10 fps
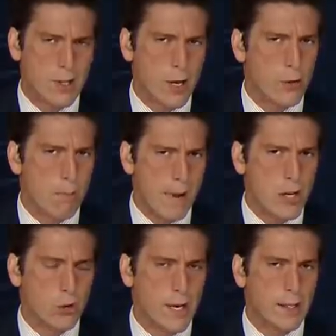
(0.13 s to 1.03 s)
to the other
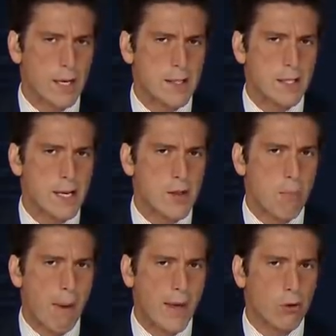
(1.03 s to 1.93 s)
major headline tonight,
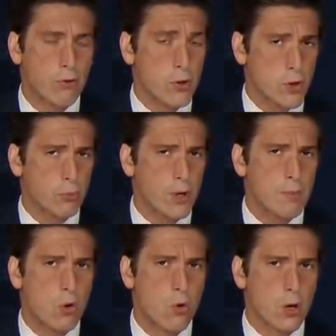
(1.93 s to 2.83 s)
the battle for the
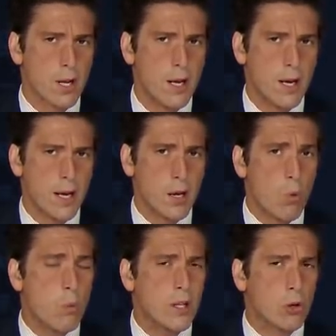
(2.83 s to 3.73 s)
Supreme Court. And
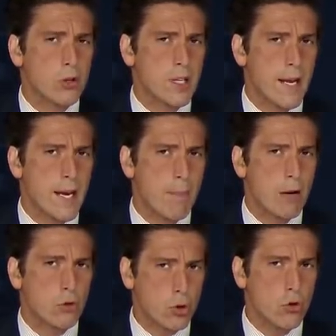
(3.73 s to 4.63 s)
what we learned today
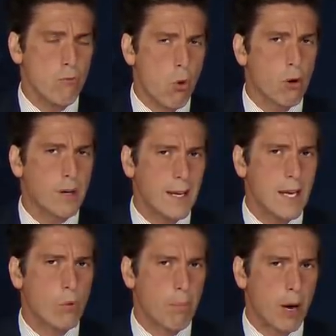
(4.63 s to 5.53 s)
about two more
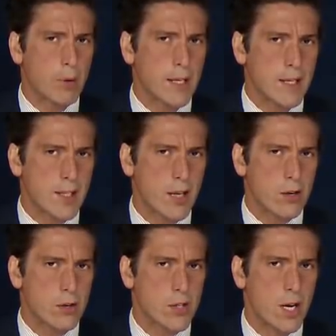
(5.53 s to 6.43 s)
key Republican
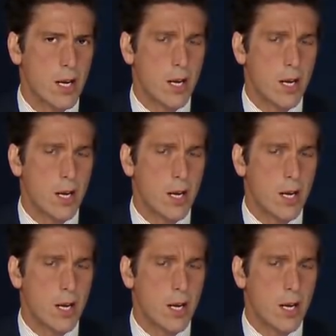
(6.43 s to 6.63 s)
senators.